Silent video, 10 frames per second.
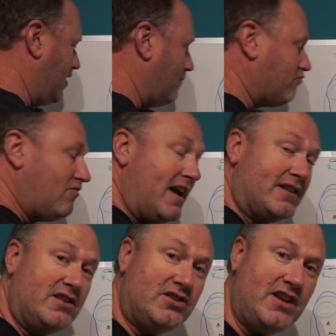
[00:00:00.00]

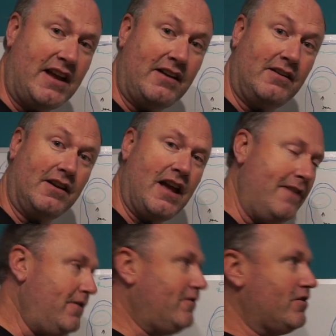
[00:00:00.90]
Practice it, okay?
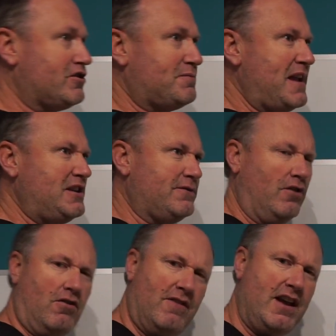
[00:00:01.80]
If you've got the space
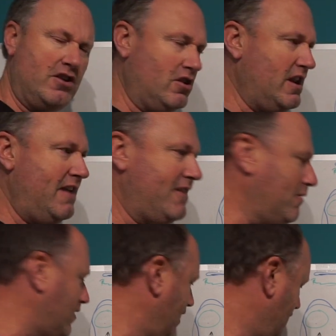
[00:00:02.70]
for it, you're not near
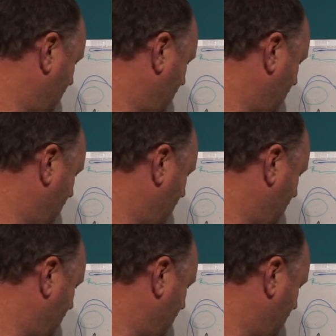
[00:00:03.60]
enough,